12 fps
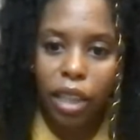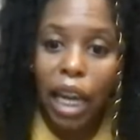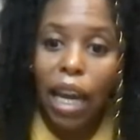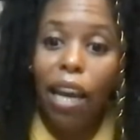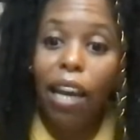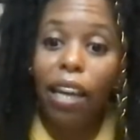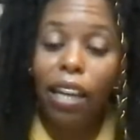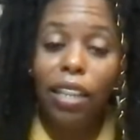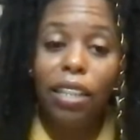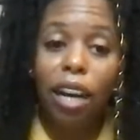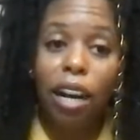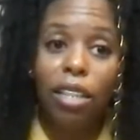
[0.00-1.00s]

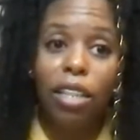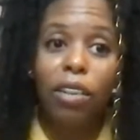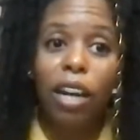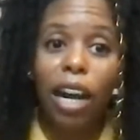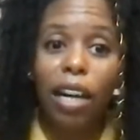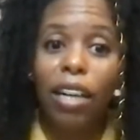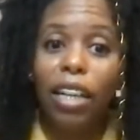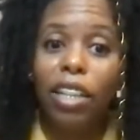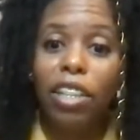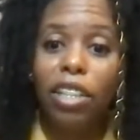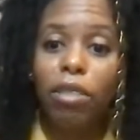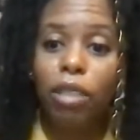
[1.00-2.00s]
And also higher
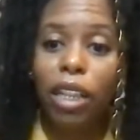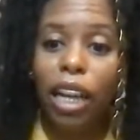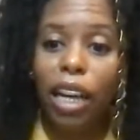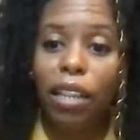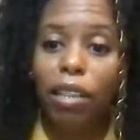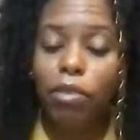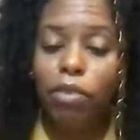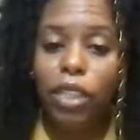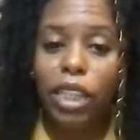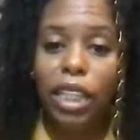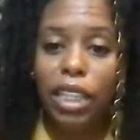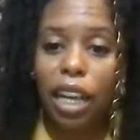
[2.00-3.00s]
energy, what kind of
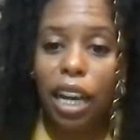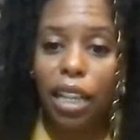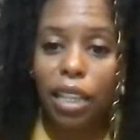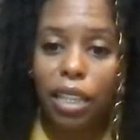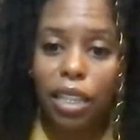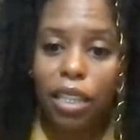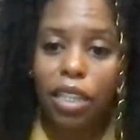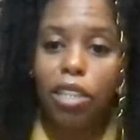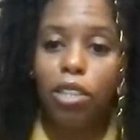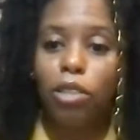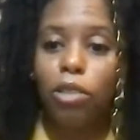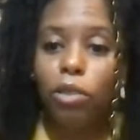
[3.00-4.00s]
detox did
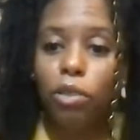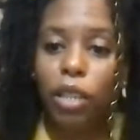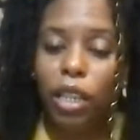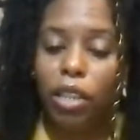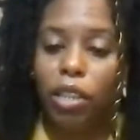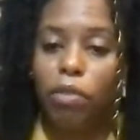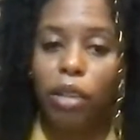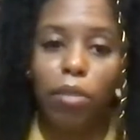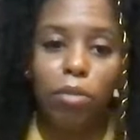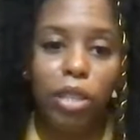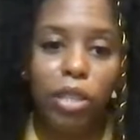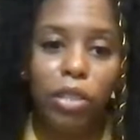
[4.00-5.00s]
you and your
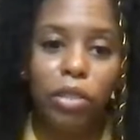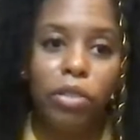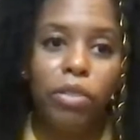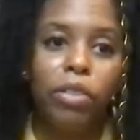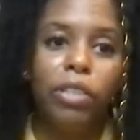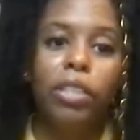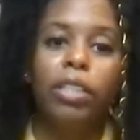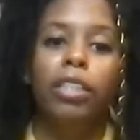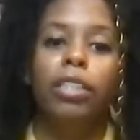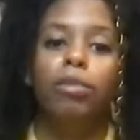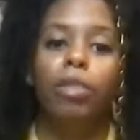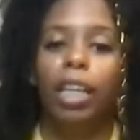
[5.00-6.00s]
family do?
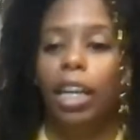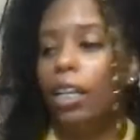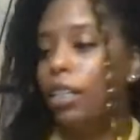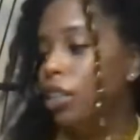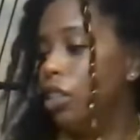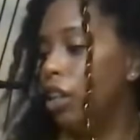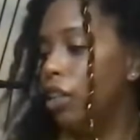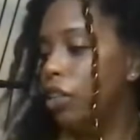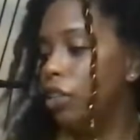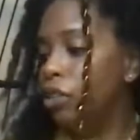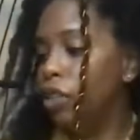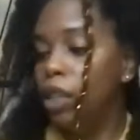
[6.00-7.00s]
What kind did y'all do?
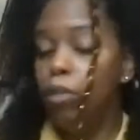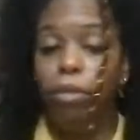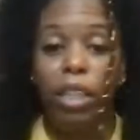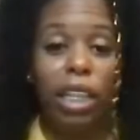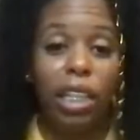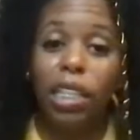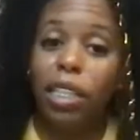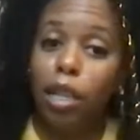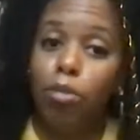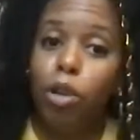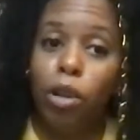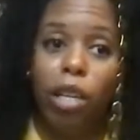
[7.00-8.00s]
Because since
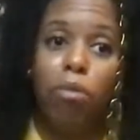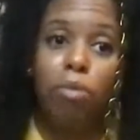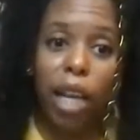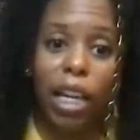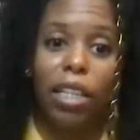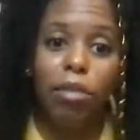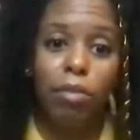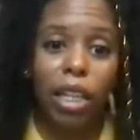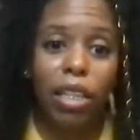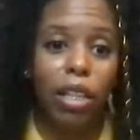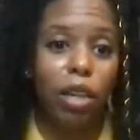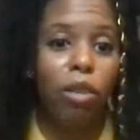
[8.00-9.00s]
I'm going back to
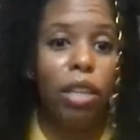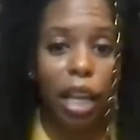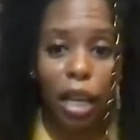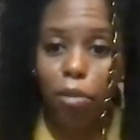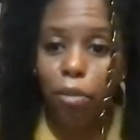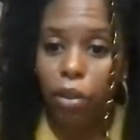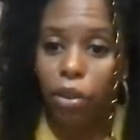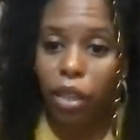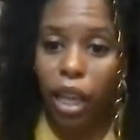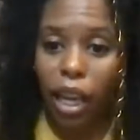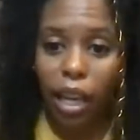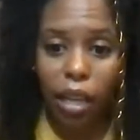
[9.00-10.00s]
Mexico in April,
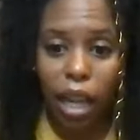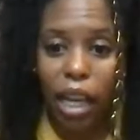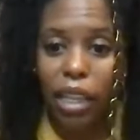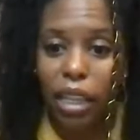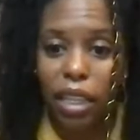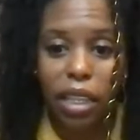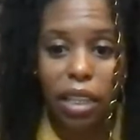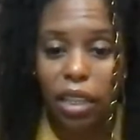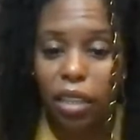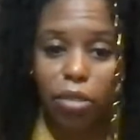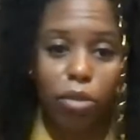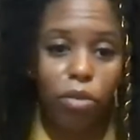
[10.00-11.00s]
like I need
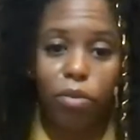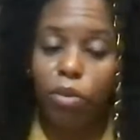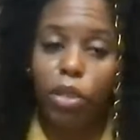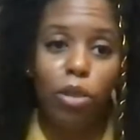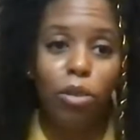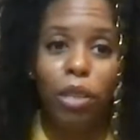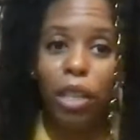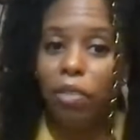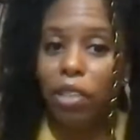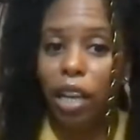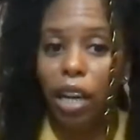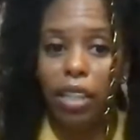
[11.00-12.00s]
to do whatever
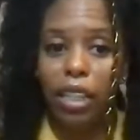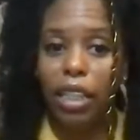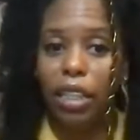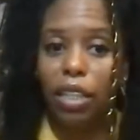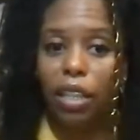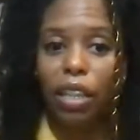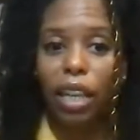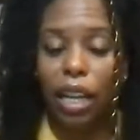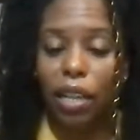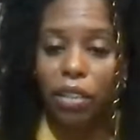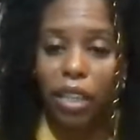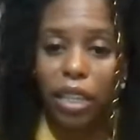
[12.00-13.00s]
y'all did so that I
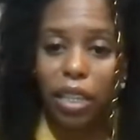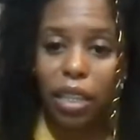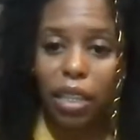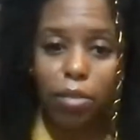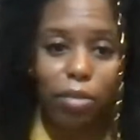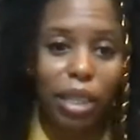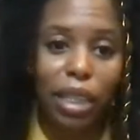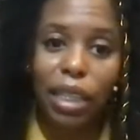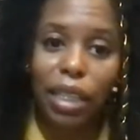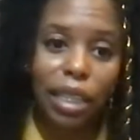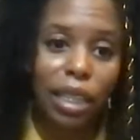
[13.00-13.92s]
don't get sick because